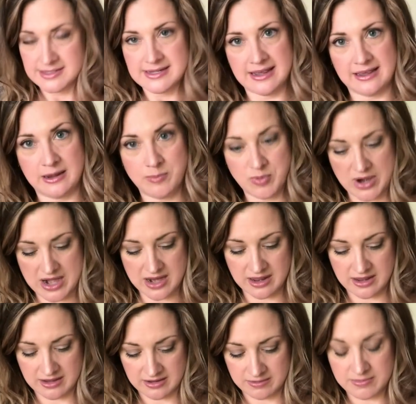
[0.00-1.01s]
take a
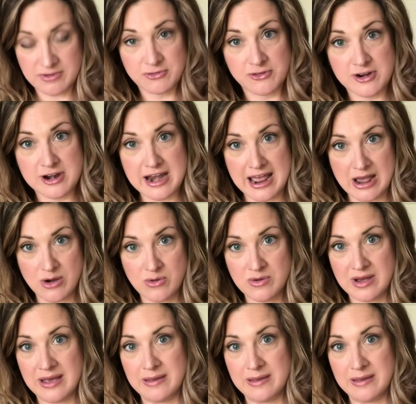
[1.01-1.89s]
break, but for now